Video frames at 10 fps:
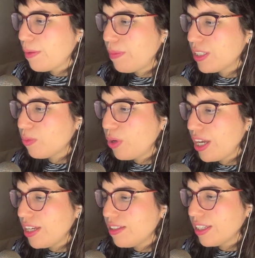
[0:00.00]
best
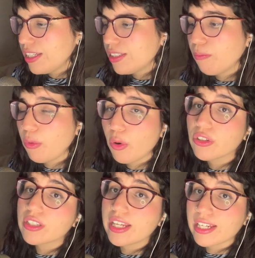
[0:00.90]
way is
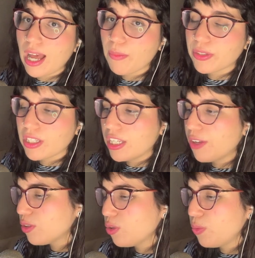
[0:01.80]
boards and apps. And
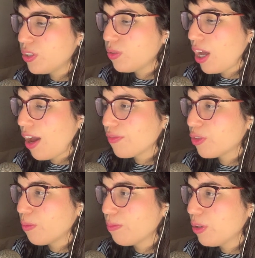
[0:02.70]
you want to have
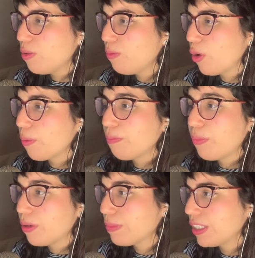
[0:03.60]
your Miro board
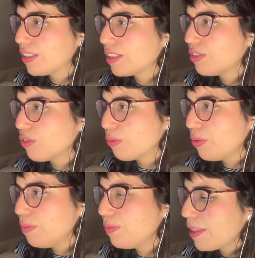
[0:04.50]
permanent in your
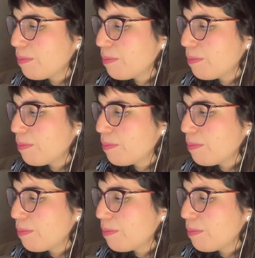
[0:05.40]
room, the